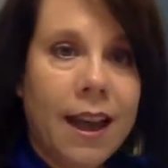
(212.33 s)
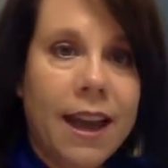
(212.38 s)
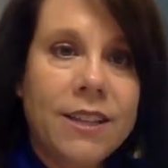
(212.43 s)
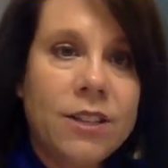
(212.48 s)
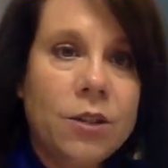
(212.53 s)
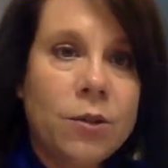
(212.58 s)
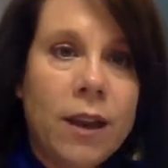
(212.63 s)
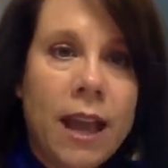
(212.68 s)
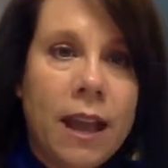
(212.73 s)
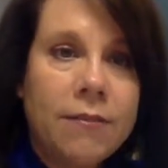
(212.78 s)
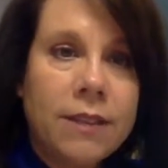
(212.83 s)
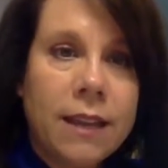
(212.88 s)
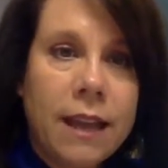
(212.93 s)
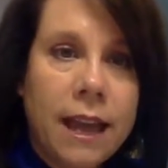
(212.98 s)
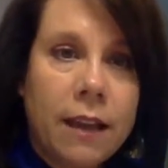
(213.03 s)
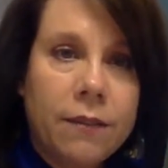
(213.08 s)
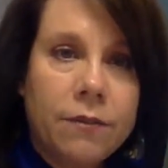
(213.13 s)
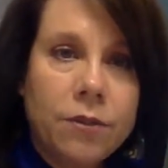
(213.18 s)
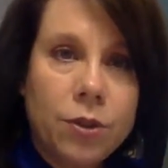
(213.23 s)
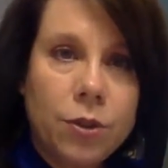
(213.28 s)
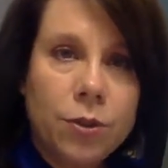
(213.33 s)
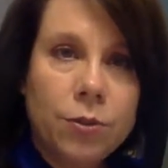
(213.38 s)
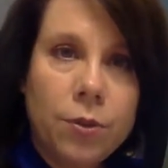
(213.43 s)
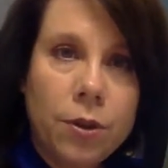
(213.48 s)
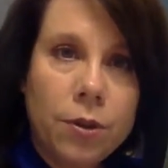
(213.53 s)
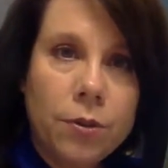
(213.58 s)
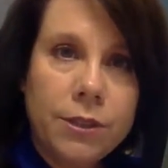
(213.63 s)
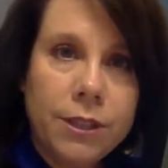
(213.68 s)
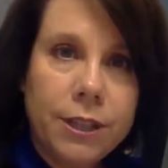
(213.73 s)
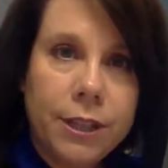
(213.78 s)
I don't have to have 2
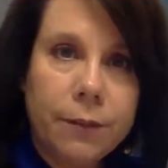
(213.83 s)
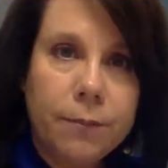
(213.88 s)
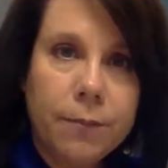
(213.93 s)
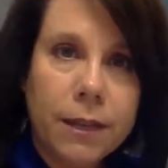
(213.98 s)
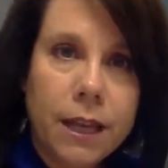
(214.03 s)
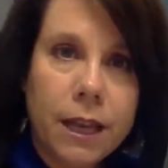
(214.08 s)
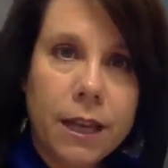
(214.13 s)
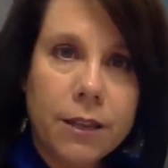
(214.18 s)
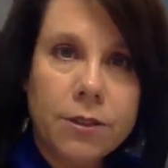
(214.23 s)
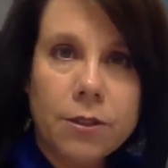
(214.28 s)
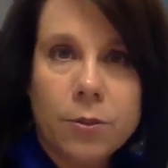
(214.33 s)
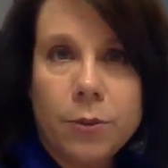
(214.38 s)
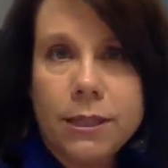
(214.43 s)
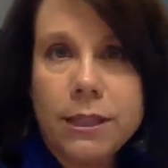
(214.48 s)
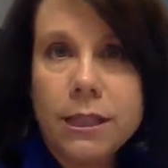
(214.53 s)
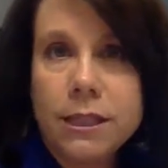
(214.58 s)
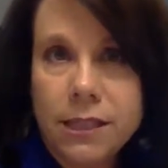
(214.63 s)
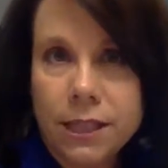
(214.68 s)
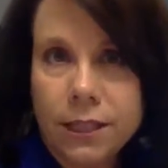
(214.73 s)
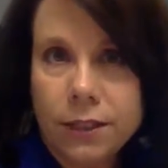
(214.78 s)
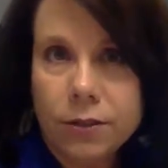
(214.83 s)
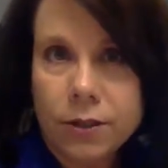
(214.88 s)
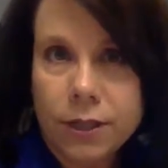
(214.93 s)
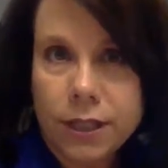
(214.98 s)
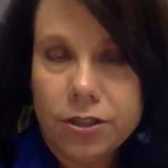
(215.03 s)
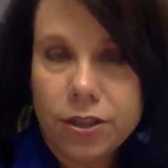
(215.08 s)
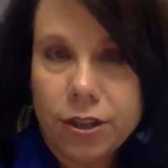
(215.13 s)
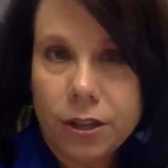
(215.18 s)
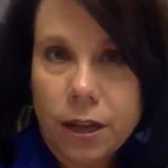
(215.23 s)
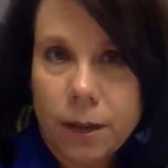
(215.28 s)
rows here because 3 is a single
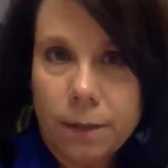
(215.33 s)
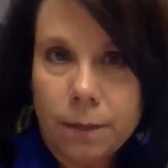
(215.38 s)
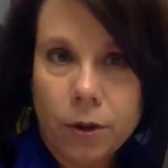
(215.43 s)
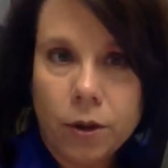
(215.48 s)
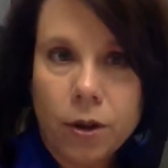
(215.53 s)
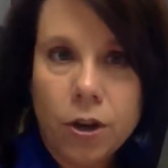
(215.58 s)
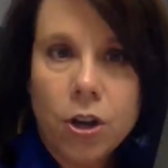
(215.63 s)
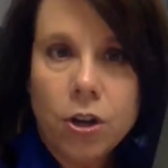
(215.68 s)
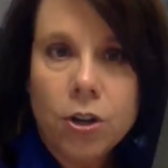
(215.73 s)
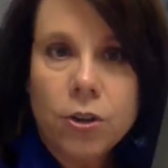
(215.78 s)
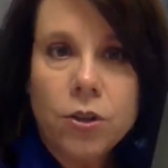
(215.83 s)
digit number.